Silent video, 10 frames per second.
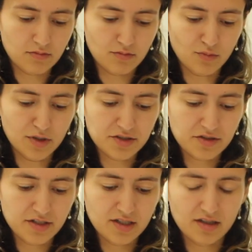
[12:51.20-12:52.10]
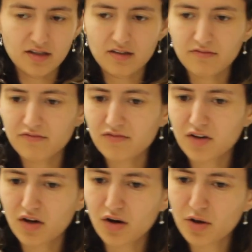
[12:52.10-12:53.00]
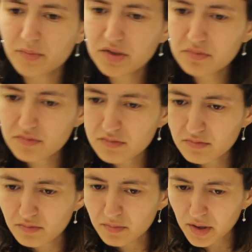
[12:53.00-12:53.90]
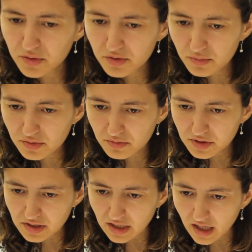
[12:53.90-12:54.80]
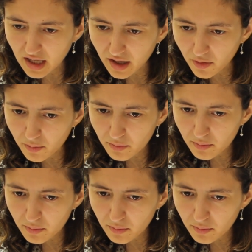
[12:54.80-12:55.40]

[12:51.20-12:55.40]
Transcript: I'm wondering if almond milk would really help.